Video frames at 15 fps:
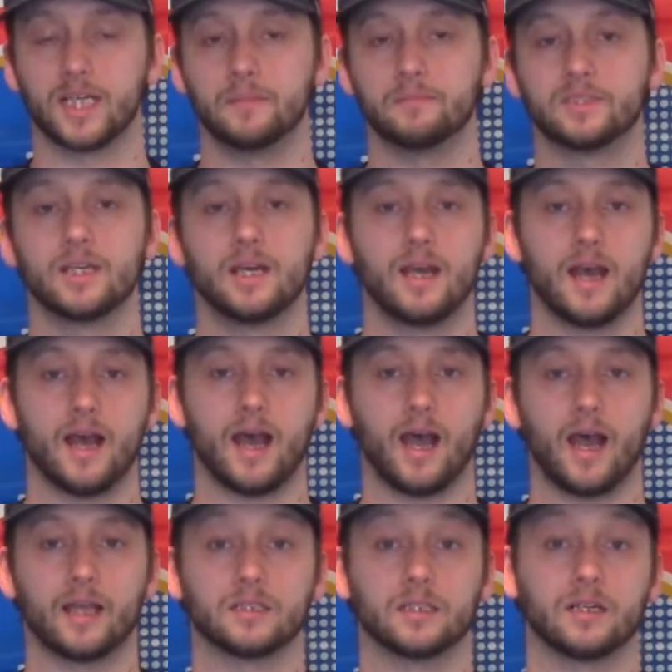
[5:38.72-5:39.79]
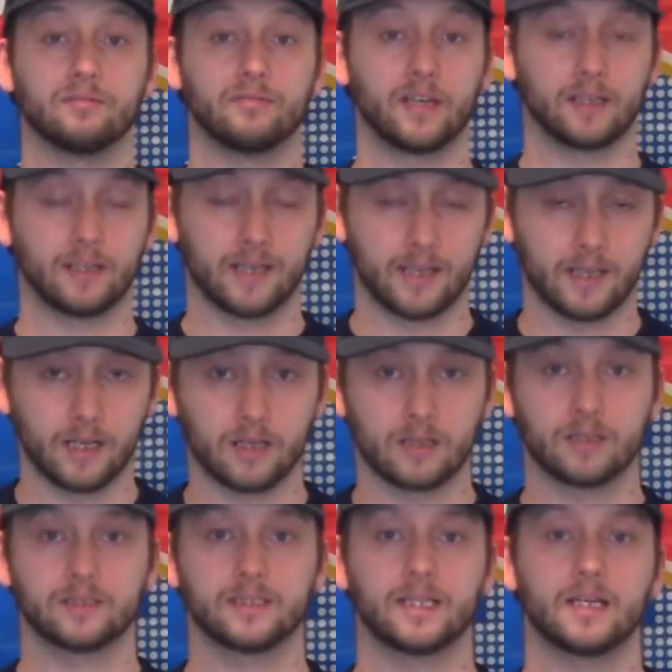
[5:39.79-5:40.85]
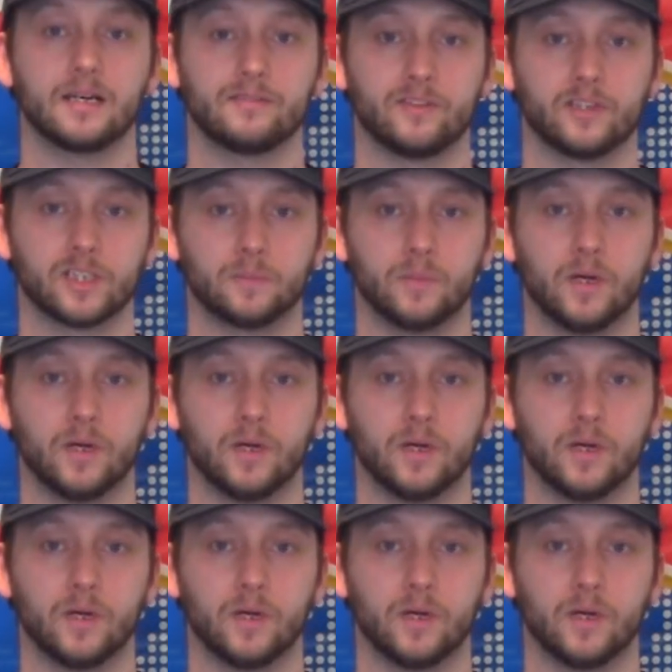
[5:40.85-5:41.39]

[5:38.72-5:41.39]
teams, and I think they are going to take that third